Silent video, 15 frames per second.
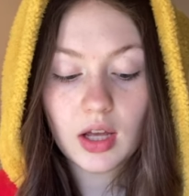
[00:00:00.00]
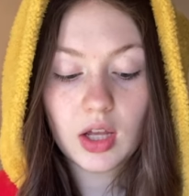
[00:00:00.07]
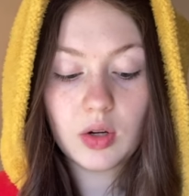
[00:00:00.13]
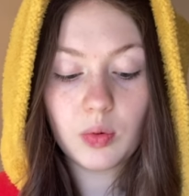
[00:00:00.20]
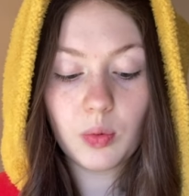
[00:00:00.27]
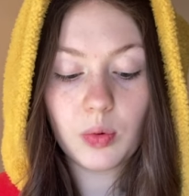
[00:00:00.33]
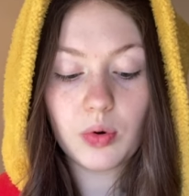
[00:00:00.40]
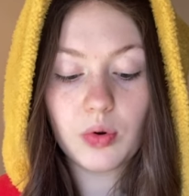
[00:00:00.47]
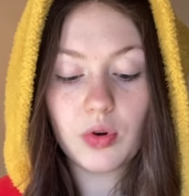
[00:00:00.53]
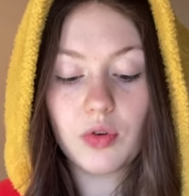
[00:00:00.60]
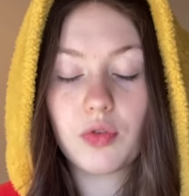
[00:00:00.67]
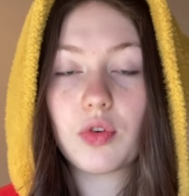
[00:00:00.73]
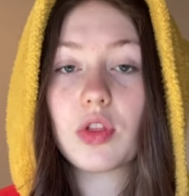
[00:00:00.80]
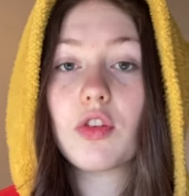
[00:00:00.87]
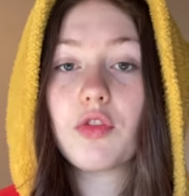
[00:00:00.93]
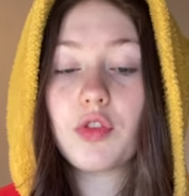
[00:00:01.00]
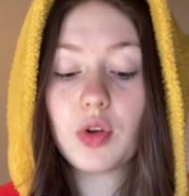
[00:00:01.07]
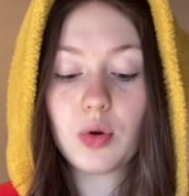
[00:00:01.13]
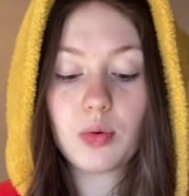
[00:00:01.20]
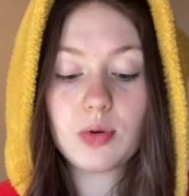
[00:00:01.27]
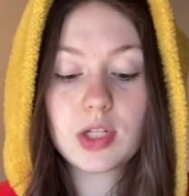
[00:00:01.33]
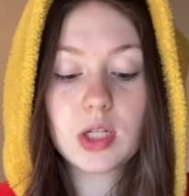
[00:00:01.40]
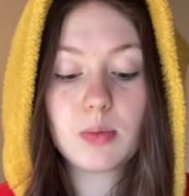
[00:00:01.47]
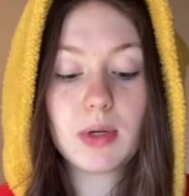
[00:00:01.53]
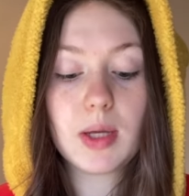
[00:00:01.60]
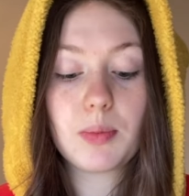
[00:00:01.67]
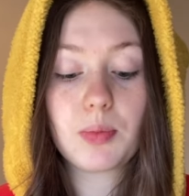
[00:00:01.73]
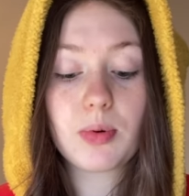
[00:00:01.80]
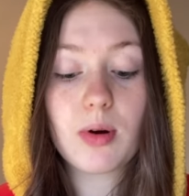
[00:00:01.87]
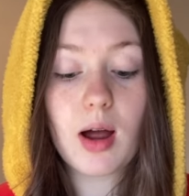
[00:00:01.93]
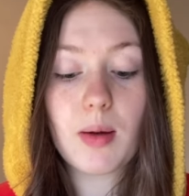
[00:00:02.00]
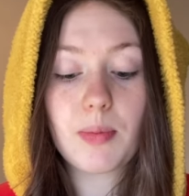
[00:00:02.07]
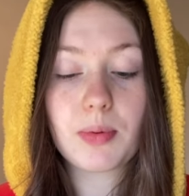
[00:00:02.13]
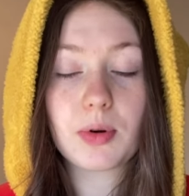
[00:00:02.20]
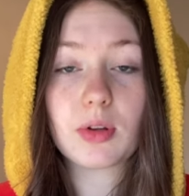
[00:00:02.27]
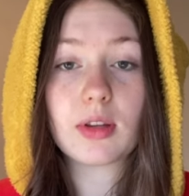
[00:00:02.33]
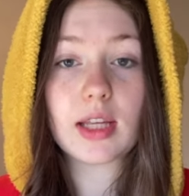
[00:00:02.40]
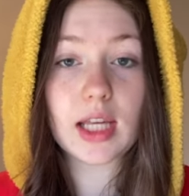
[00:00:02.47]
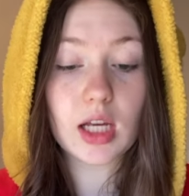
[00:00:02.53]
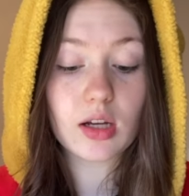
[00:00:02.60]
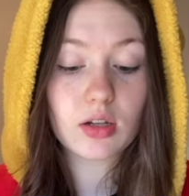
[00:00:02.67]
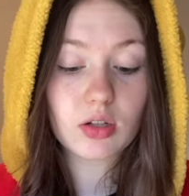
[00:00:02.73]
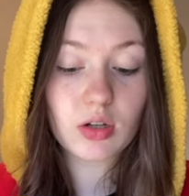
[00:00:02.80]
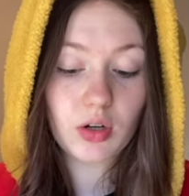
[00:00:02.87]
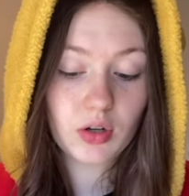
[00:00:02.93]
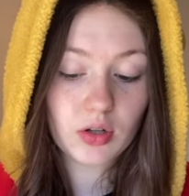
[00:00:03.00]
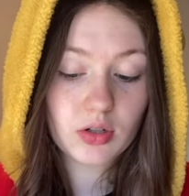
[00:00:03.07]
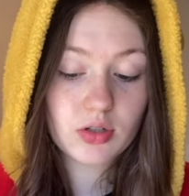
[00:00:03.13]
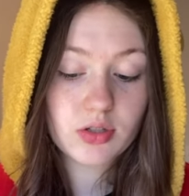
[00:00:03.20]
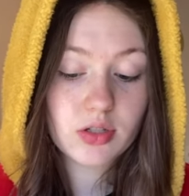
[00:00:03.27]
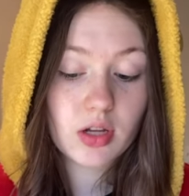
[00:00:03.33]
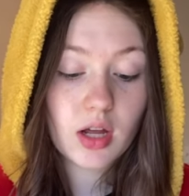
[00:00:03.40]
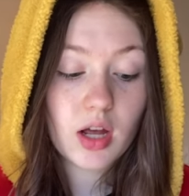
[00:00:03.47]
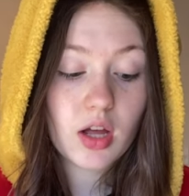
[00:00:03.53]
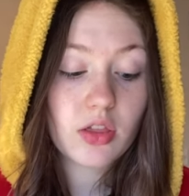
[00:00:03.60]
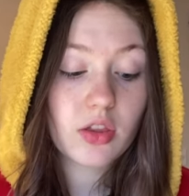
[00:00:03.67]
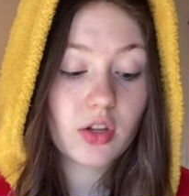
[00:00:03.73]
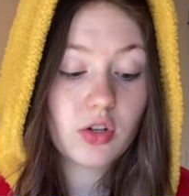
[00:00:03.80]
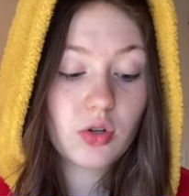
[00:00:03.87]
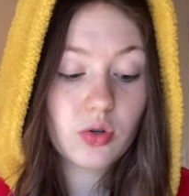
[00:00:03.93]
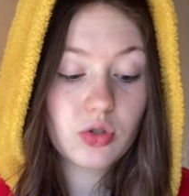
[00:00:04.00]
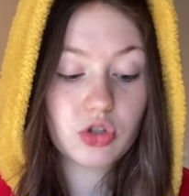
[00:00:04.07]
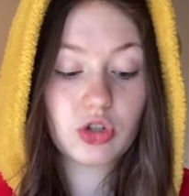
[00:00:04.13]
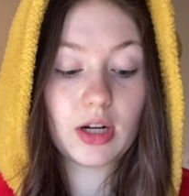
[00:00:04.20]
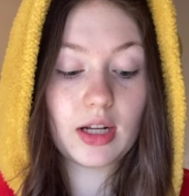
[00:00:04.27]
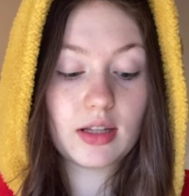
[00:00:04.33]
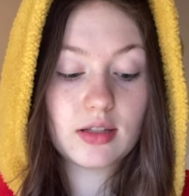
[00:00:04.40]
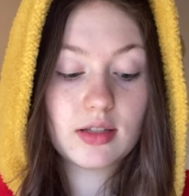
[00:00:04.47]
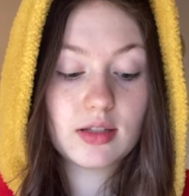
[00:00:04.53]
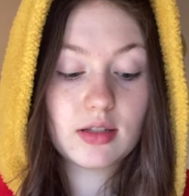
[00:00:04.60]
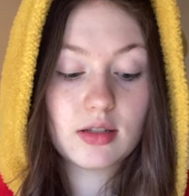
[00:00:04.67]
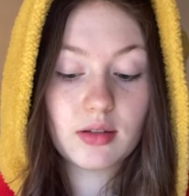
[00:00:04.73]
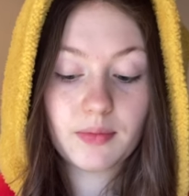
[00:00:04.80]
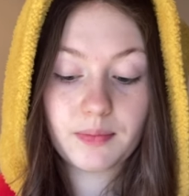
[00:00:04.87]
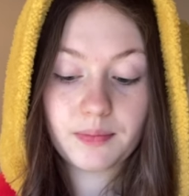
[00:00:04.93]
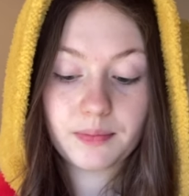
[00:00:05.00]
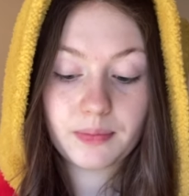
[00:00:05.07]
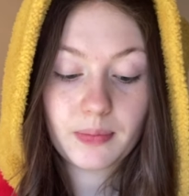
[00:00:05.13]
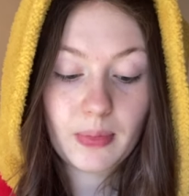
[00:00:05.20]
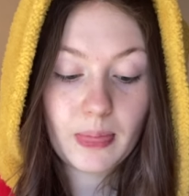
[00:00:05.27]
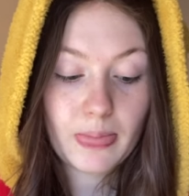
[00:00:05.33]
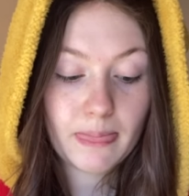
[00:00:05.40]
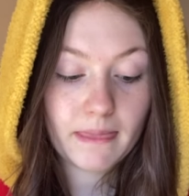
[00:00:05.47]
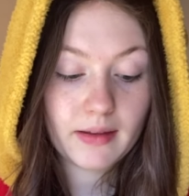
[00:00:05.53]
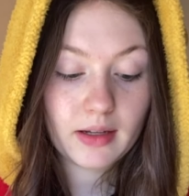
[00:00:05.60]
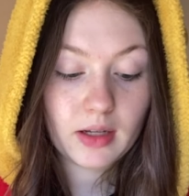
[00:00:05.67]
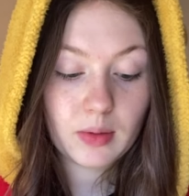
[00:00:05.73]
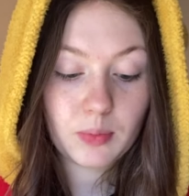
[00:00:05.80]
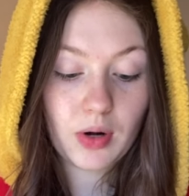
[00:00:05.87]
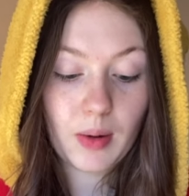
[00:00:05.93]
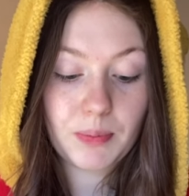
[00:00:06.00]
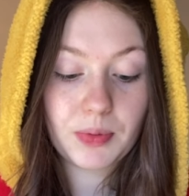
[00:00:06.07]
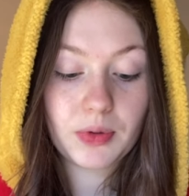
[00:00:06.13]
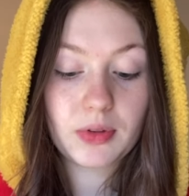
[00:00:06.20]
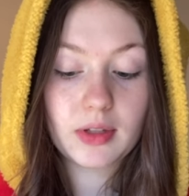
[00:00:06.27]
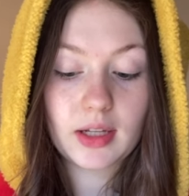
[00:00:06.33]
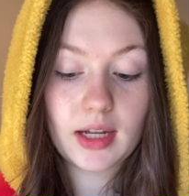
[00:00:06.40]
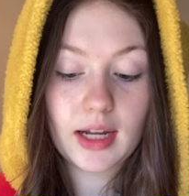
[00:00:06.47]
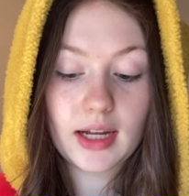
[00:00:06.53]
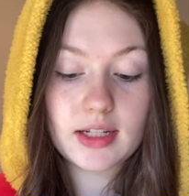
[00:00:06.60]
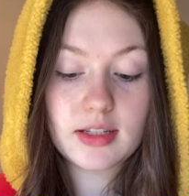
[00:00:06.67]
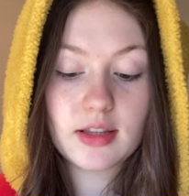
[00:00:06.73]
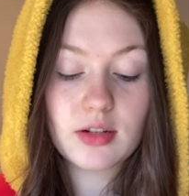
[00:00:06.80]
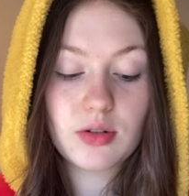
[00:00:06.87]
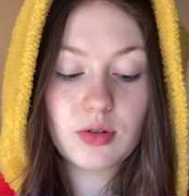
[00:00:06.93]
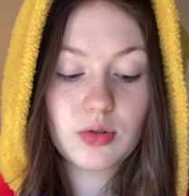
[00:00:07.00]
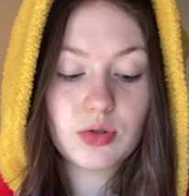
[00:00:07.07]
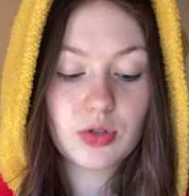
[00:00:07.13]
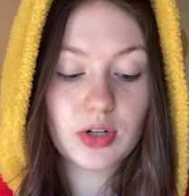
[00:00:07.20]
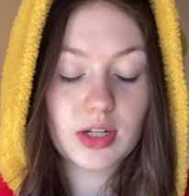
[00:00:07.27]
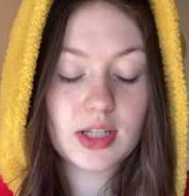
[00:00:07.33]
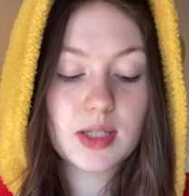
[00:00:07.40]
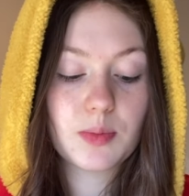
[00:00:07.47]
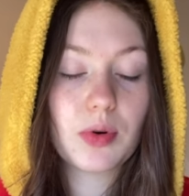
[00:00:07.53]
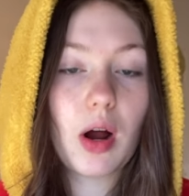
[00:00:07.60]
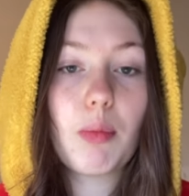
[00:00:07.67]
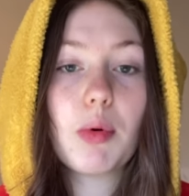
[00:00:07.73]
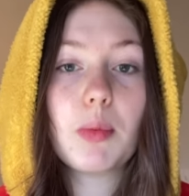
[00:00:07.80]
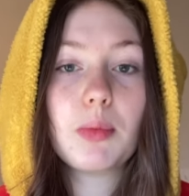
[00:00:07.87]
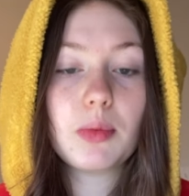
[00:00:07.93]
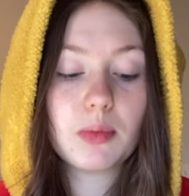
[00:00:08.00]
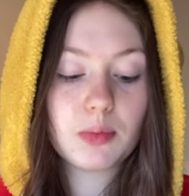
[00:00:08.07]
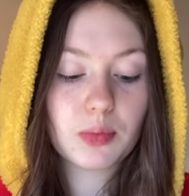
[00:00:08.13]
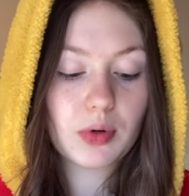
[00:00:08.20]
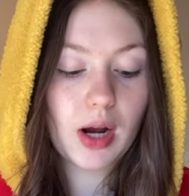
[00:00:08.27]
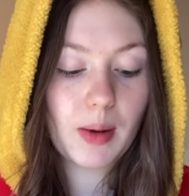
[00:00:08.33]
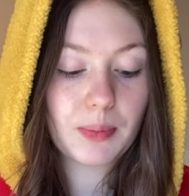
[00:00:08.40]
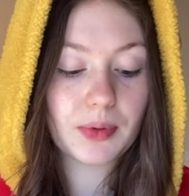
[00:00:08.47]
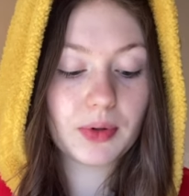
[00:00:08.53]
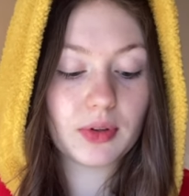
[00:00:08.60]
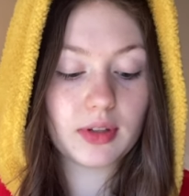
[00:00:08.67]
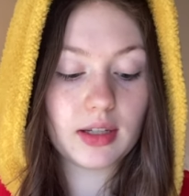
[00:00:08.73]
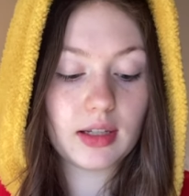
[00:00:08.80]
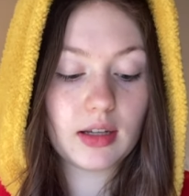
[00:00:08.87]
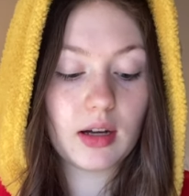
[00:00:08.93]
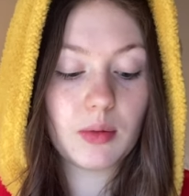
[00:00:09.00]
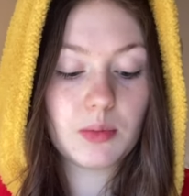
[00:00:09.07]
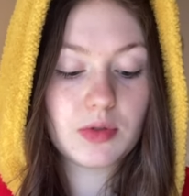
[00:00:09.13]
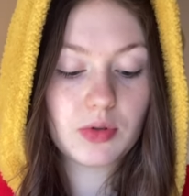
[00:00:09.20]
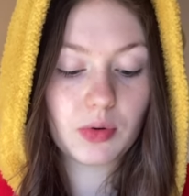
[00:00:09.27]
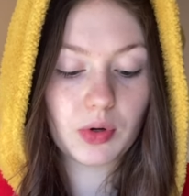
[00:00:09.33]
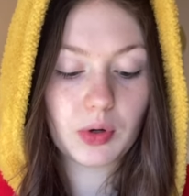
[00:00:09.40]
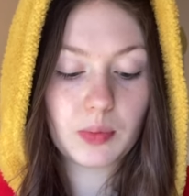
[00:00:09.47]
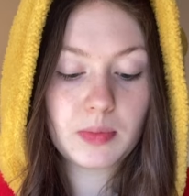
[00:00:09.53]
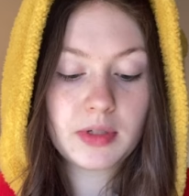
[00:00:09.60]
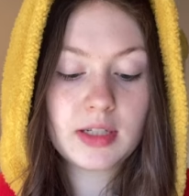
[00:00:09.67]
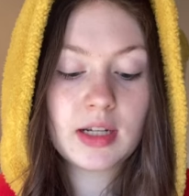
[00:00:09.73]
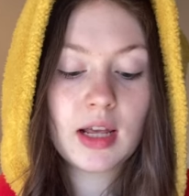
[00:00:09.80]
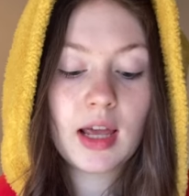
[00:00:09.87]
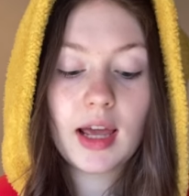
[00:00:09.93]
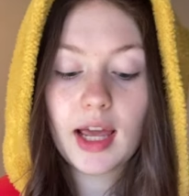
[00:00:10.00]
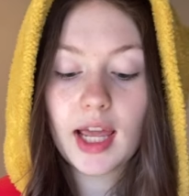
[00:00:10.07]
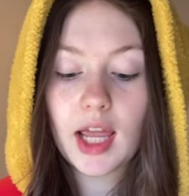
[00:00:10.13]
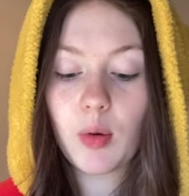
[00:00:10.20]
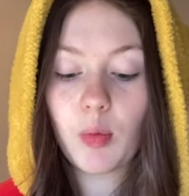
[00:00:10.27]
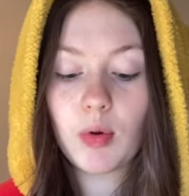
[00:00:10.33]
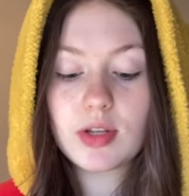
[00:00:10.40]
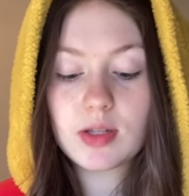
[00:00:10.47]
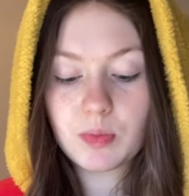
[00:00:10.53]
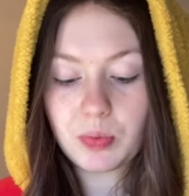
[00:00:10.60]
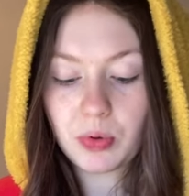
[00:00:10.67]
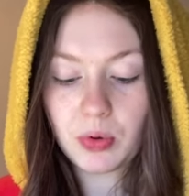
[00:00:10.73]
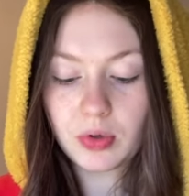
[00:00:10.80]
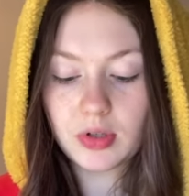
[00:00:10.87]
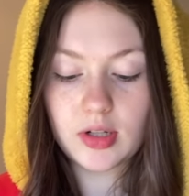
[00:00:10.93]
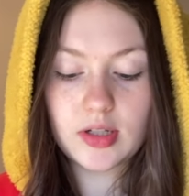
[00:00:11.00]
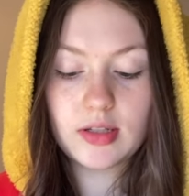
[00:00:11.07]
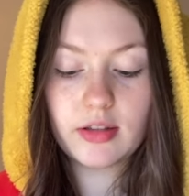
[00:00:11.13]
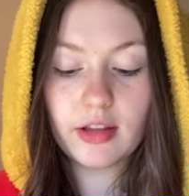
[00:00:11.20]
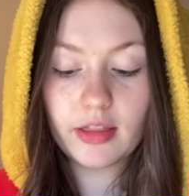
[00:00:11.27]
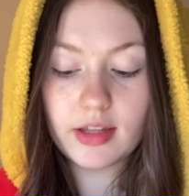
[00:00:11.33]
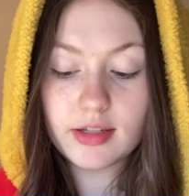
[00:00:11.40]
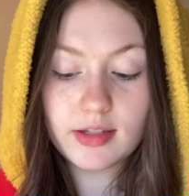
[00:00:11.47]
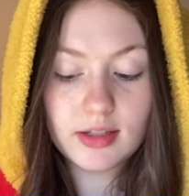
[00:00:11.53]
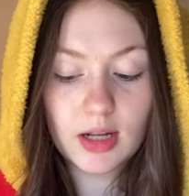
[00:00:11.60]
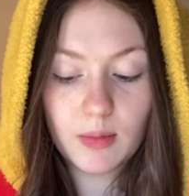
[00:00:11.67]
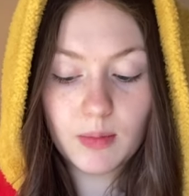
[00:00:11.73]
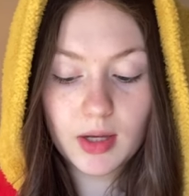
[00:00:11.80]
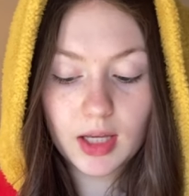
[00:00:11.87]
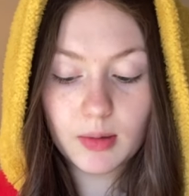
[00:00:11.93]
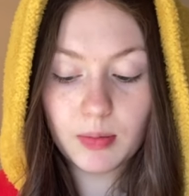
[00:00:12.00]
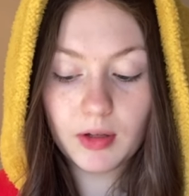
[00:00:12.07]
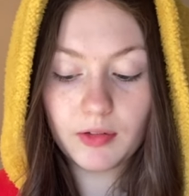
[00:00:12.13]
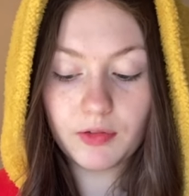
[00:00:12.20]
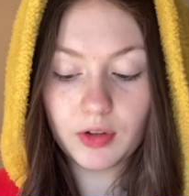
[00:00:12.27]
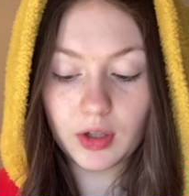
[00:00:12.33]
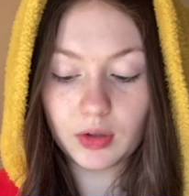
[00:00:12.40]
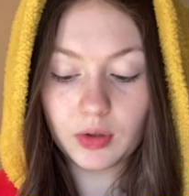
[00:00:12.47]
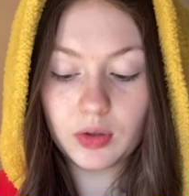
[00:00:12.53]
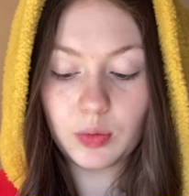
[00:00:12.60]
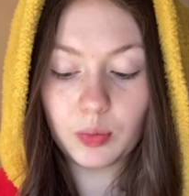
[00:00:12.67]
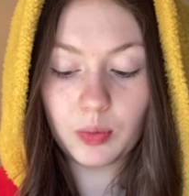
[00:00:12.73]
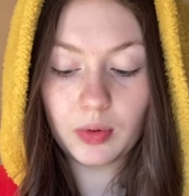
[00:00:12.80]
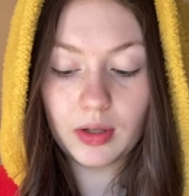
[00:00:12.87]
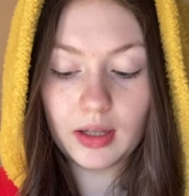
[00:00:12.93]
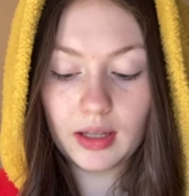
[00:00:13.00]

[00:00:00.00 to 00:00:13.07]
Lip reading: In order for the food to be properly cooked, the nutrients properly absorbed, it was important that the stomach be filled